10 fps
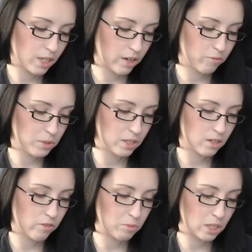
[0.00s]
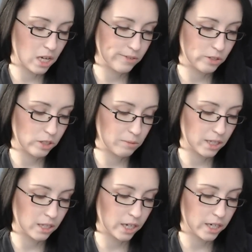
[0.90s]
but yeah, I've been I've been live
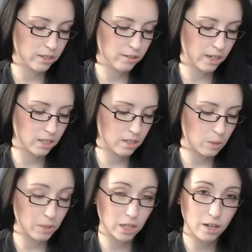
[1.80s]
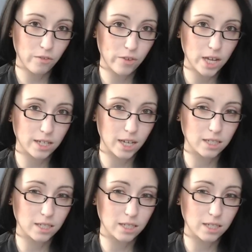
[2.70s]
streaming there, and it's been a lot of fun.